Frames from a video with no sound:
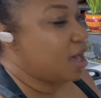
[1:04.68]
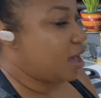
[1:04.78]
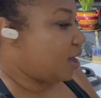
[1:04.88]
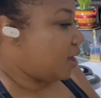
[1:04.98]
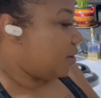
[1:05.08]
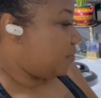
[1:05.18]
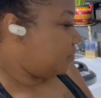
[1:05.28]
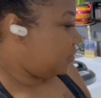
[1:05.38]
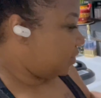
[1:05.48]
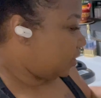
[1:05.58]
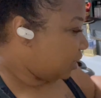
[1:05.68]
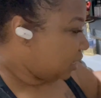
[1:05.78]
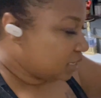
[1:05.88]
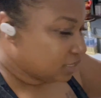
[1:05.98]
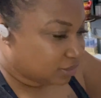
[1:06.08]

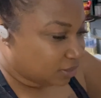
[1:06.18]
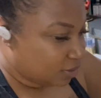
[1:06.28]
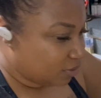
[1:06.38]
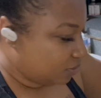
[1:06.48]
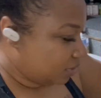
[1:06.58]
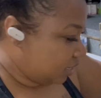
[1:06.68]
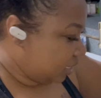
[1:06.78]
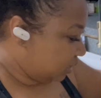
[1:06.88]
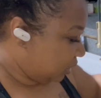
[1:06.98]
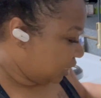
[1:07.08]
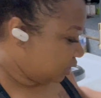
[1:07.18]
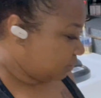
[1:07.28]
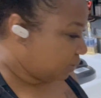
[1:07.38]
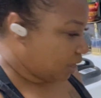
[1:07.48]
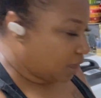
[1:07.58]
So let's get
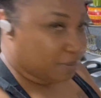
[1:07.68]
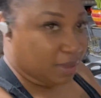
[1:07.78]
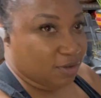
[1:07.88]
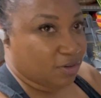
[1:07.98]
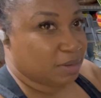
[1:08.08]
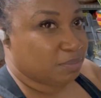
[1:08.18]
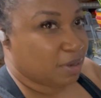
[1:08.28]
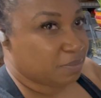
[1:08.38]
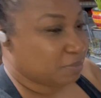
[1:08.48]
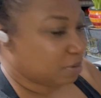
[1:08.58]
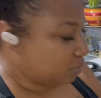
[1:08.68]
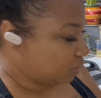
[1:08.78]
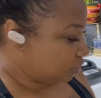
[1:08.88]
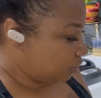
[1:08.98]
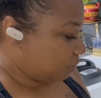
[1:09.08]
into it. I already prepped my
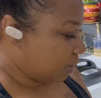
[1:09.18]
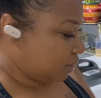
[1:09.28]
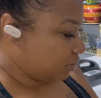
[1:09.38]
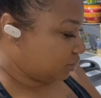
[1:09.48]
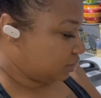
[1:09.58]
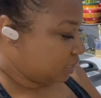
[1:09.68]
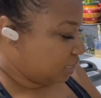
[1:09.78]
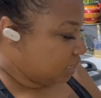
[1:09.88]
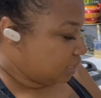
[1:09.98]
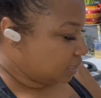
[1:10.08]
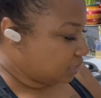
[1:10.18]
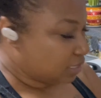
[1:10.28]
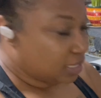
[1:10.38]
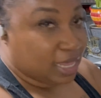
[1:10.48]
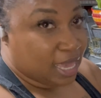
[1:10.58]
Brussels sprouts. These are
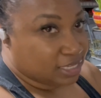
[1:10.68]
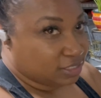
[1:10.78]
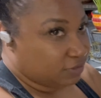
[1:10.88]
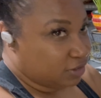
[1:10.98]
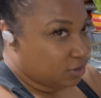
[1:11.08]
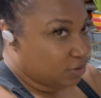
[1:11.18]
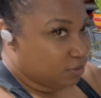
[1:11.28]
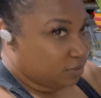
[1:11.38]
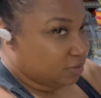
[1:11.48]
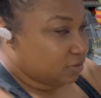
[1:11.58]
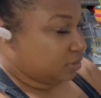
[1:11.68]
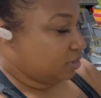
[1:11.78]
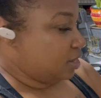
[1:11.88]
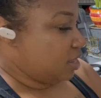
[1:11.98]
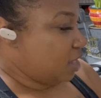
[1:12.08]
the last few.
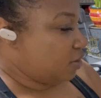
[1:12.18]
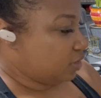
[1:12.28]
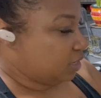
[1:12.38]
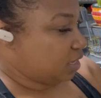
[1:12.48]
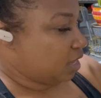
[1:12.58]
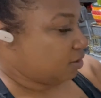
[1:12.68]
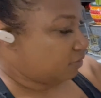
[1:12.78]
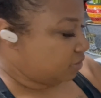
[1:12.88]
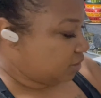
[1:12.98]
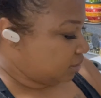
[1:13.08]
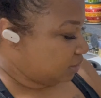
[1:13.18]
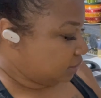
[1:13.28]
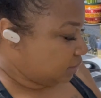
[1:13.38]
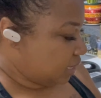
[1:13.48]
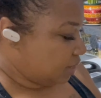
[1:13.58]
Already cut off the
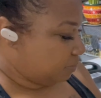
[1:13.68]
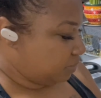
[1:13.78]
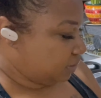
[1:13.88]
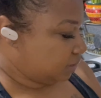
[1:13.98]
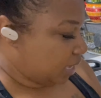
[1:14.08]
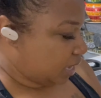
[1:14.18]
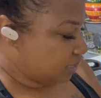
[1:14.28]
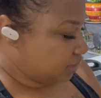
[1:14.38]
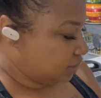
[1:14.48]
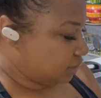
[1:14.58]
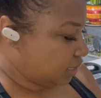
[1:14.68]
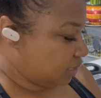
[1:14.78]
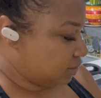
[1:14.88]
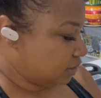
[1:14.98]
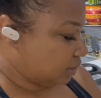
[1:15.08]
tips, the ends,
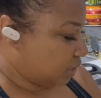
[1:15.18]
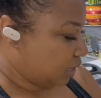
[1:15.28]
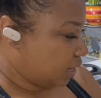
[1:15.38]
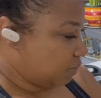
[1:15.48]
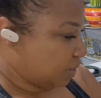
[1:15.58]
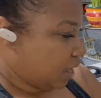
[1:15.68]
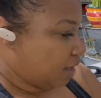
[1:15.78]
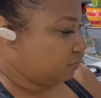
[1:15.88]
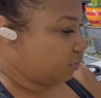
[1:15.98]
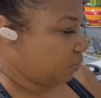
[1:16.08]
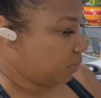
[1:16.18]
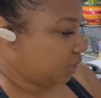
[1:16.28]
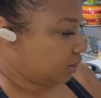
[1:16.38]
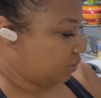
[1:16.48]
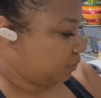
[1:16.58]
and just gonna cut them off real
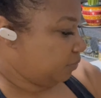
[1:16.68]
quick.